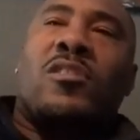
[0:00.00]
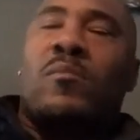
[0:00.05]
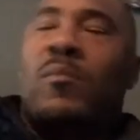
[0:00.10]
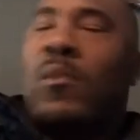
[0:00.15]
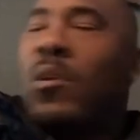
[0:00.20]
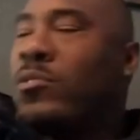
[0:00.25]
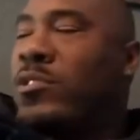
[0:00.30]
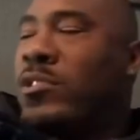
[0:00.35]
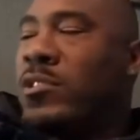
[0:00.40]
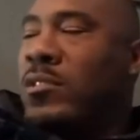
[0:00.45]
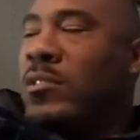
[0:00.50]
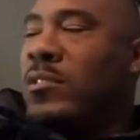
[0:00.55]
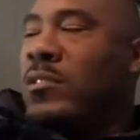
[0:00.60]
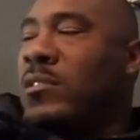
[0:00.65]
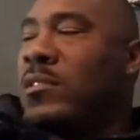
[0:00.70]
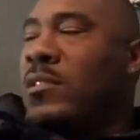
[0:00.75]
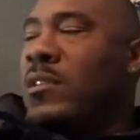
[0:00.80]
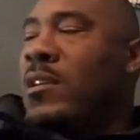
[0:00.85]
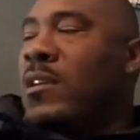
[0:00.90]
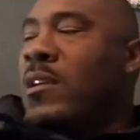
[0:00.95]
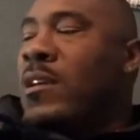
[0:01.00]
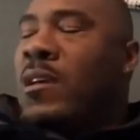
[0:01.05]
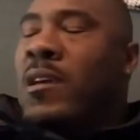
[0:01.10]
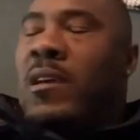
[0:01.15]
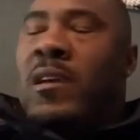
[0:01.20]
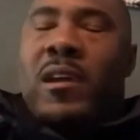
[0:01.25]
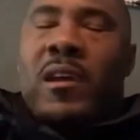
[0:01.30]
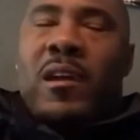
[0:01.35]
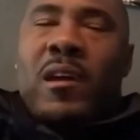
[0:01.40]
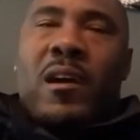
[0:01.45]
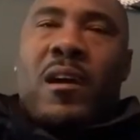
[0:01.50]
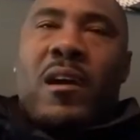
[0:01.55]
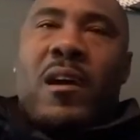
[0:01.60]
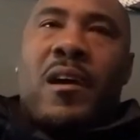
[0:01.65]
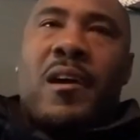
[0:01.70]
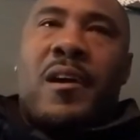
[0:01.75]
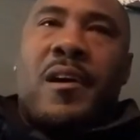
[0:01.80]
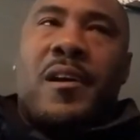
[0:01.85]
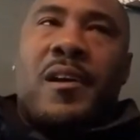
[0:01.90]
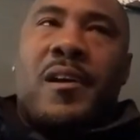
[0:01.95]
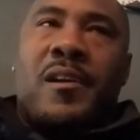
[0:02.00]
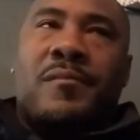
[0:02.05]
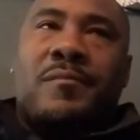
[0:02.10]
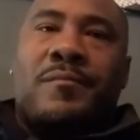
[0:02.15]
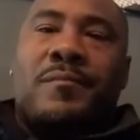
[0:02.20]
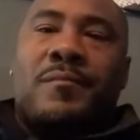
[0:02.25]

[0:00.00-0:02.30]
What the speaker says: in motion. You